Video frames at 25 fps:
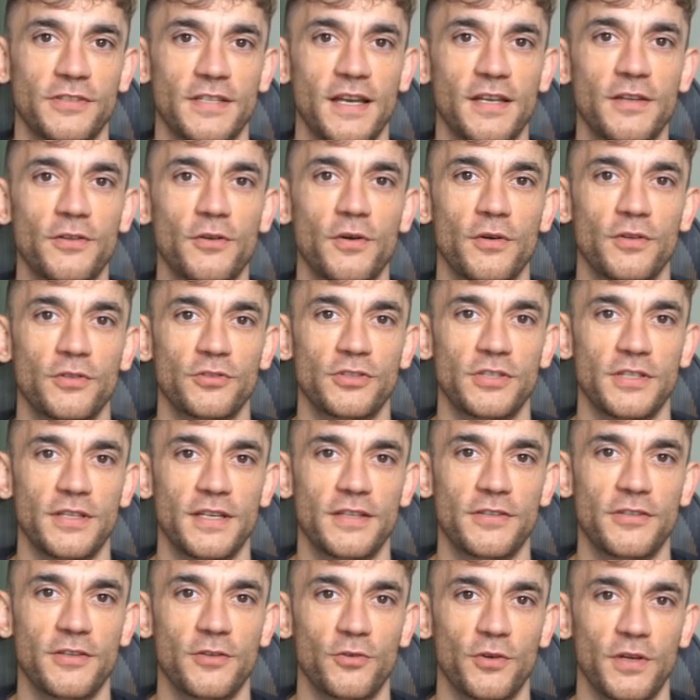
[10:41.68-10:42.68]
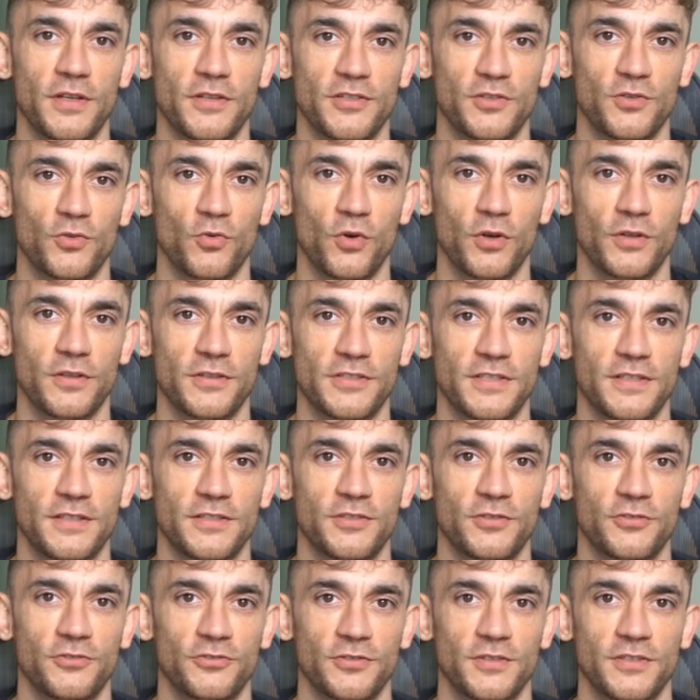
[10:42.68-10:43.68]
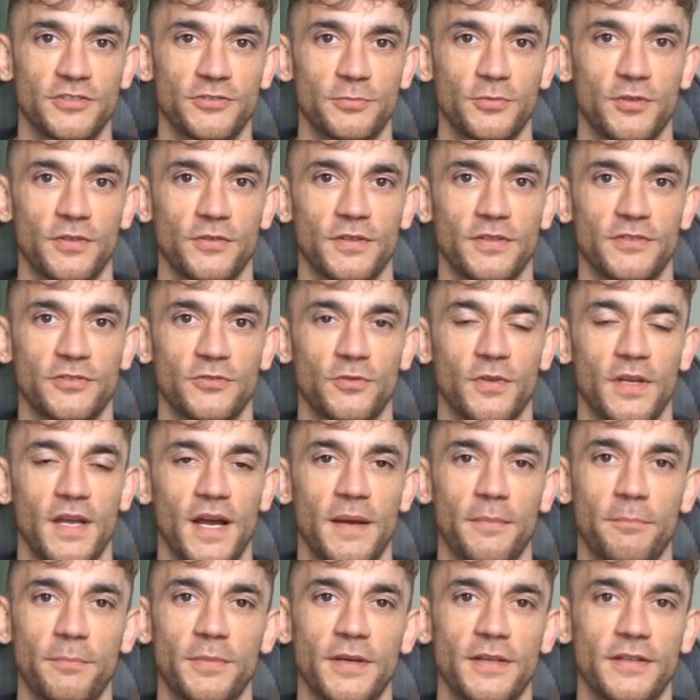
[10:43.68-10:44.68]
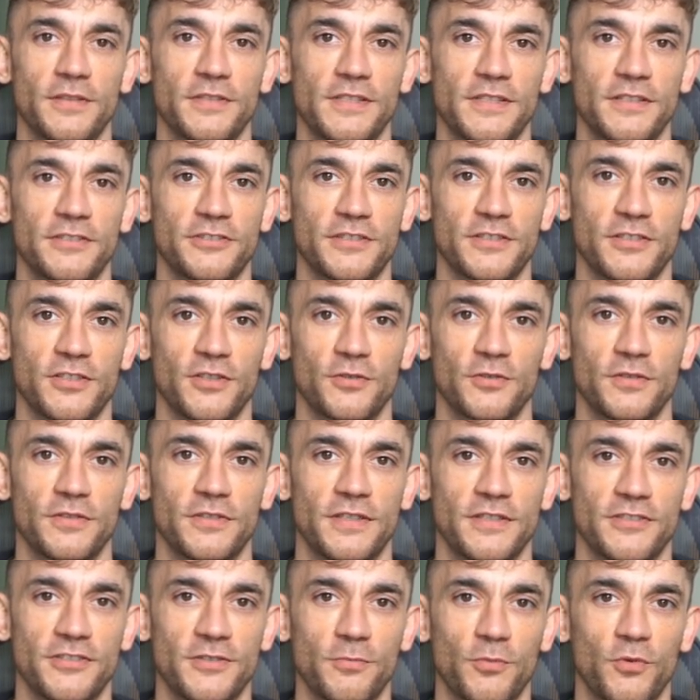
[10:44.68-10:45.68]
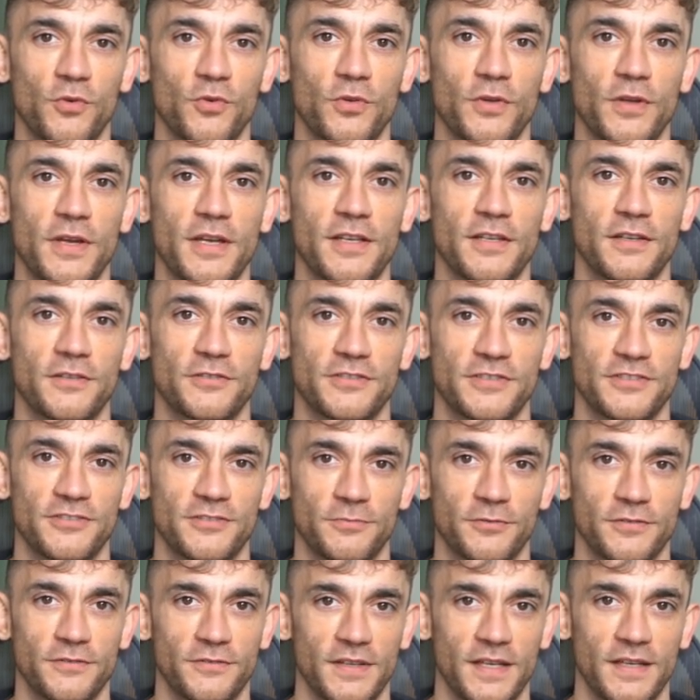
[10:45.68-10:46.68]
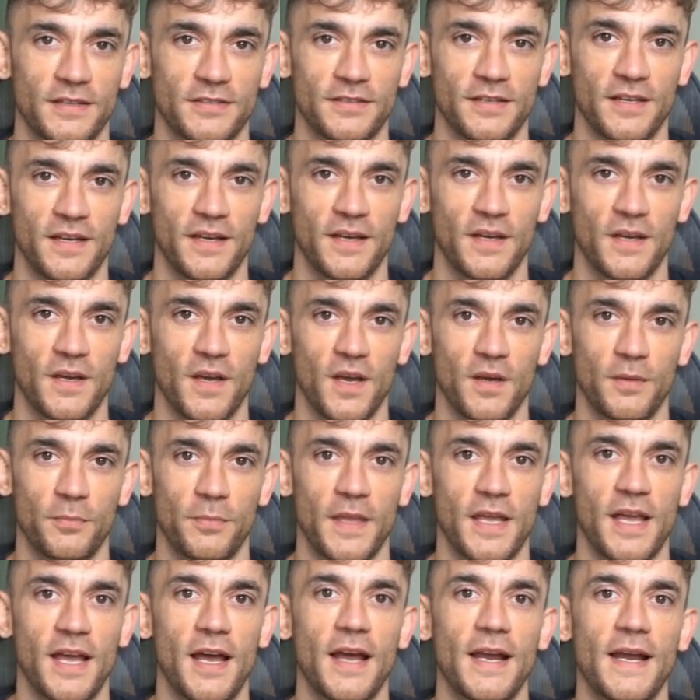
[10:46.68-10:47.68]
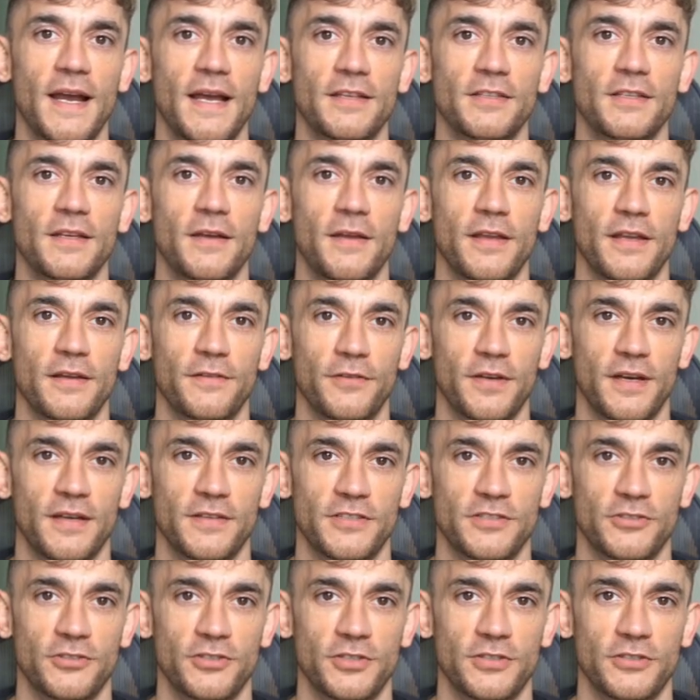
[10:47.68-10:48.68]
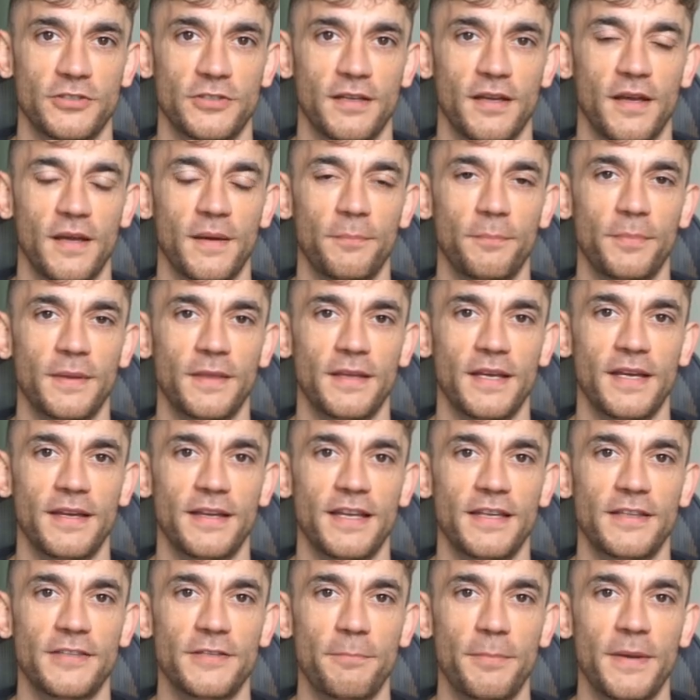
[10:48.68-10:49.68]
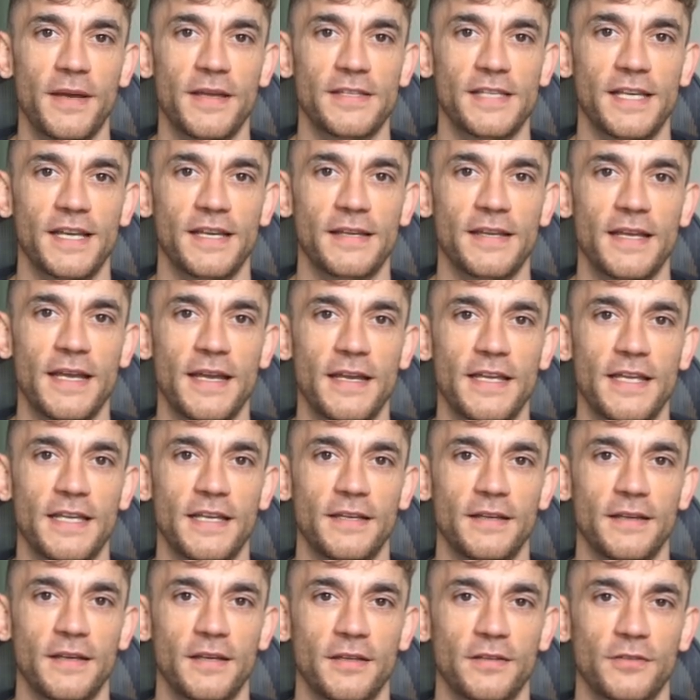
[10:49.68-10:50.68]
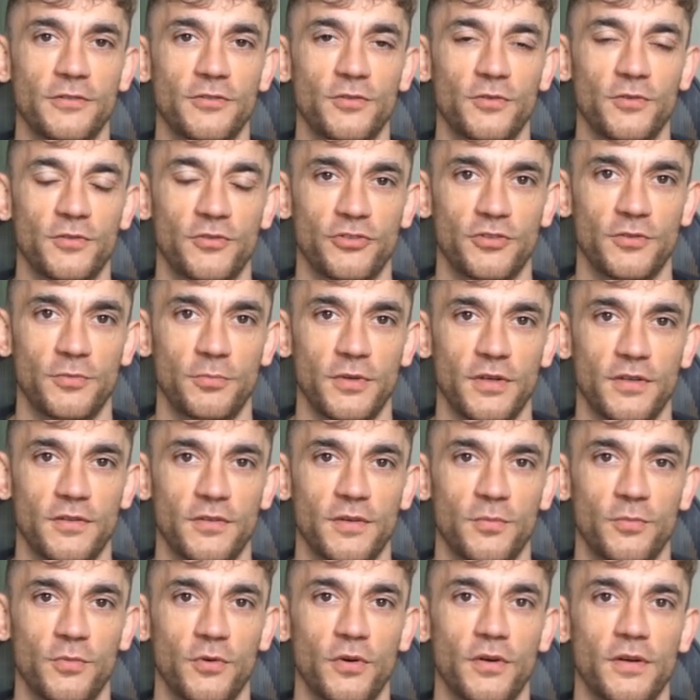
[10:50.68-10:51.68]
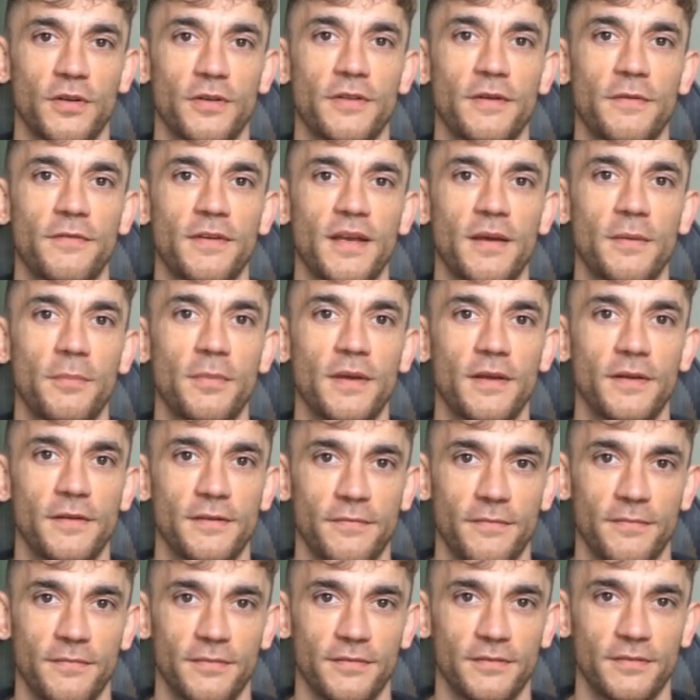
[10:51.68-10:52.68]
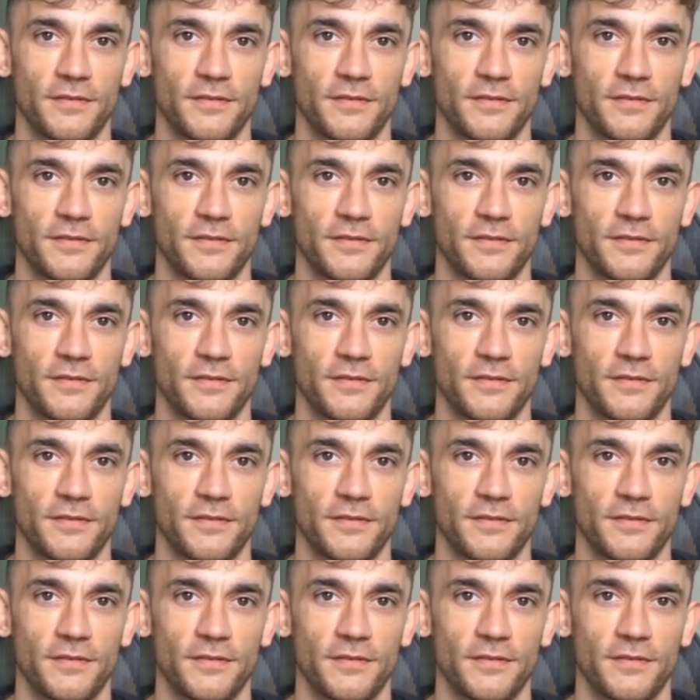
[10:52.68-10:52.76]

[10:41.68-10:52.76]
just technology, integration quality, user experience, reliability, security, support, ecosystem effects. OpenAI has early advantages, but they need to maintain their lead through superior product development.